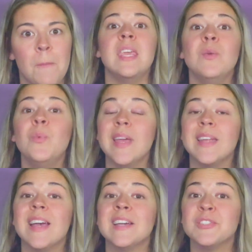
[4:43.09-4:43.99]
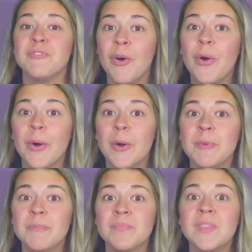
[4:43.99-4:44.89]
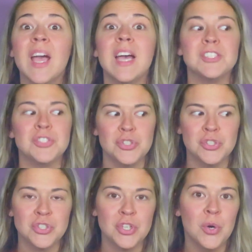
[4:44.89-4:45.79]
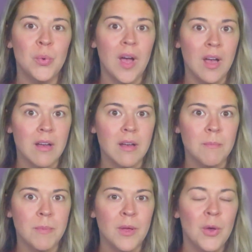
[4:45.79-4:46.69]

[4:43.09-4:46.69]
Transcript: He went as far as to show up